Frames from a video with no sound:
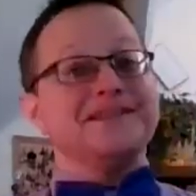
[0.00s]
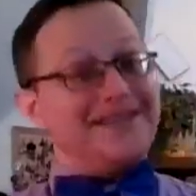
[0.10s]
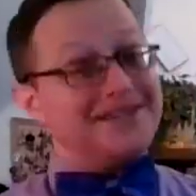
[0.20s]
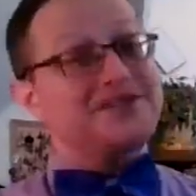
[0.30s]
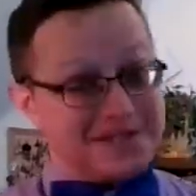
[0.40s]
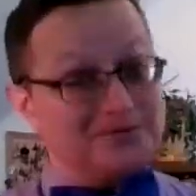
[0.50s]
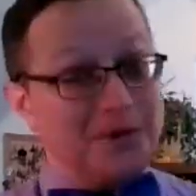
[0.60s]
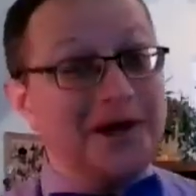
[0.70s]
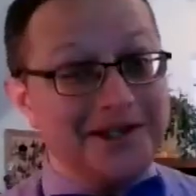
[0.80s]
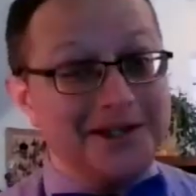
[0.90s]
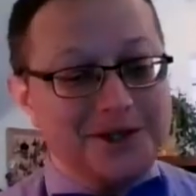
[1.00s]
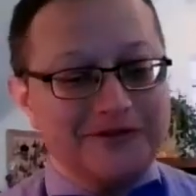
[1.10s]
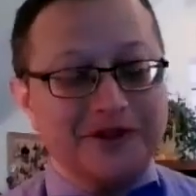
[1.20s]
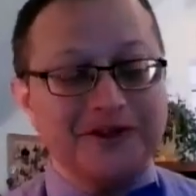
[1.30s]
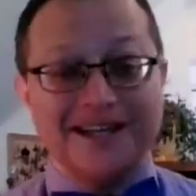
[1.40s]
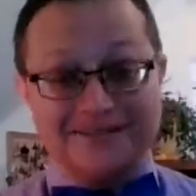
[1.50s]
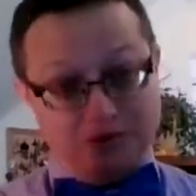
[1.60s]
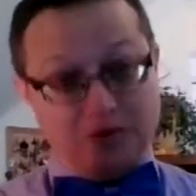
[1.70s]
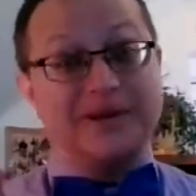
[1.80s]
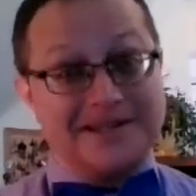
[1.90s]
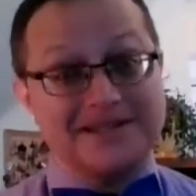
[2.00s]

That's just 1 interval that repeats